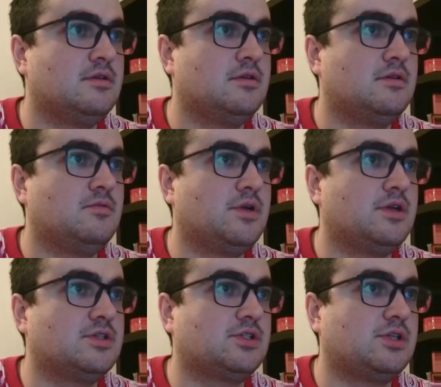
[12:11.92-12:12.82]
We're going to
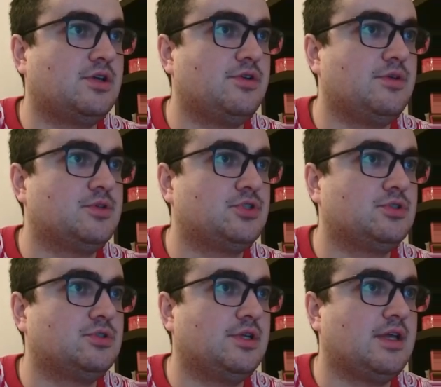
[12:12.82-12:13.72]
slowly but
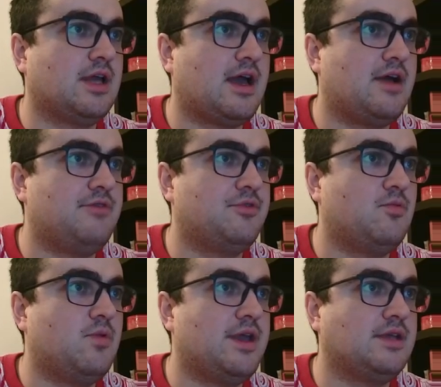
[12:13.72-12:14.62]
surely have a
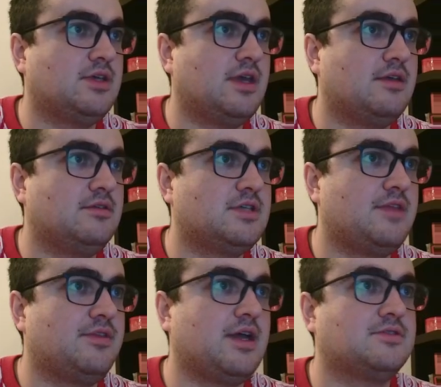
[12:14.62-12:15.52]
way to get
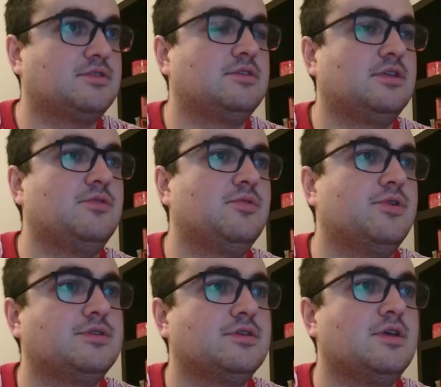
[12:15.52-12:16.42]
10,000
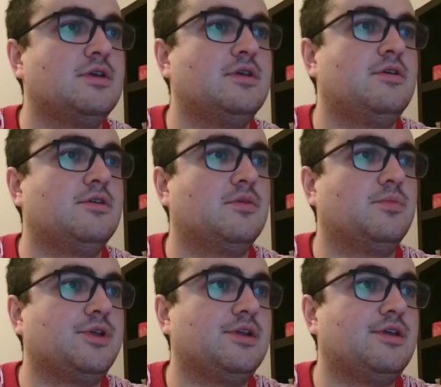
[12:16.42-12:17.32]
keywords
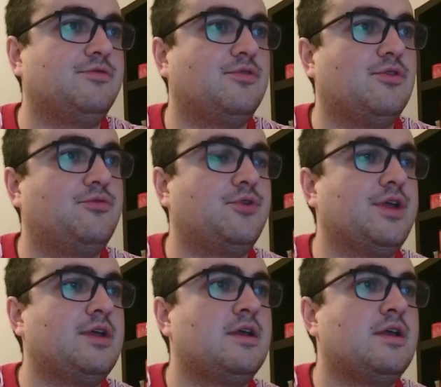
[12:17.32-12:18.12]
completely for free.